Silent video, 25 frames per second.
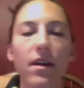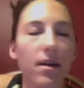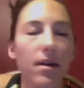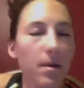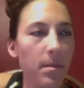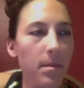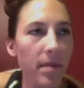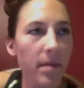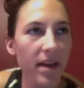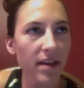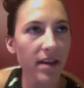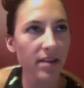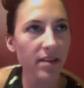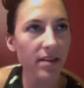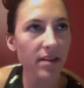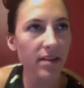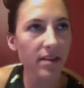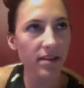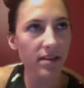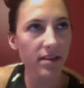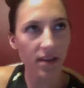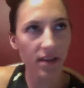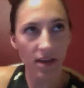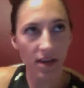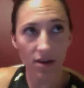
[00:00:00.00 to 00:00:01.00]
Pace
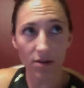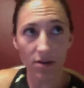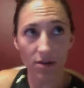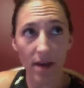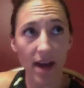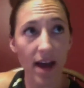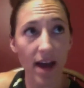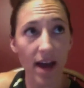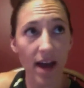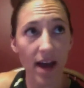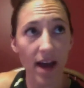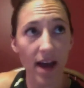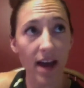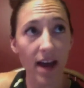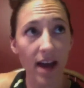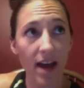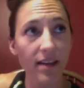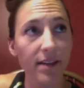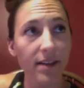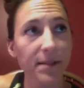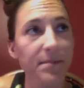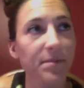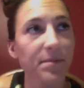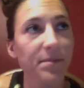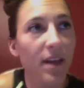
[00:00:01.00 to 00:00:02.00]
Setter pack,
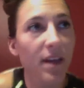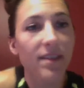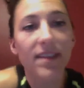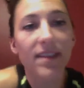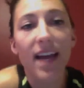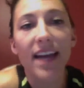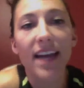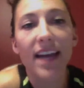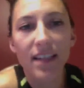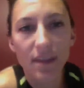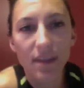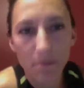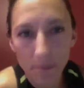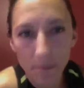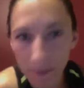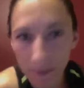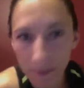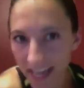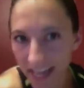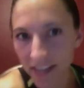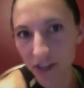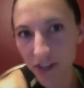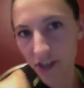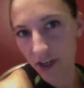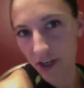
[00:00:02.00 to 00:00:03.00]
because I need a blender.